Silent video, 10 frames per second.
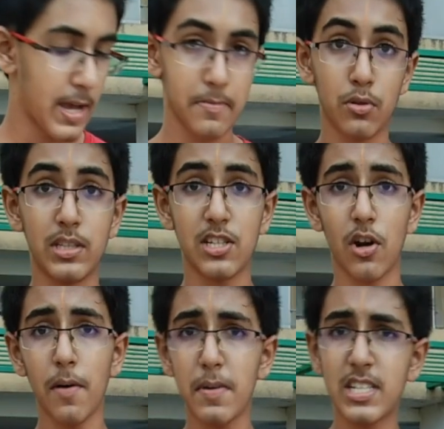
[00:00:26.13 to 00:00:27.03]
today, so these are
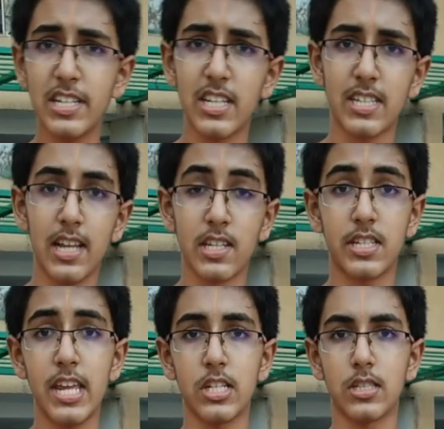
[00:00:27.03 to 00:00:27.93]
obviously just
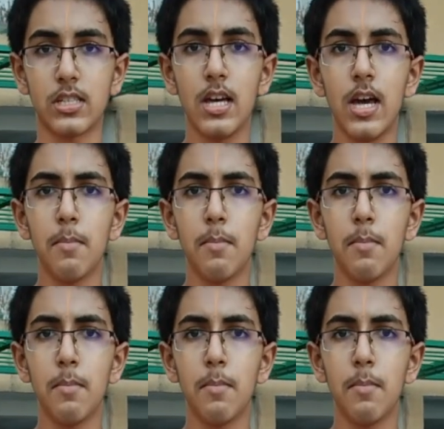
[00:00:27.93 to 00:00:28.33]
illustrations.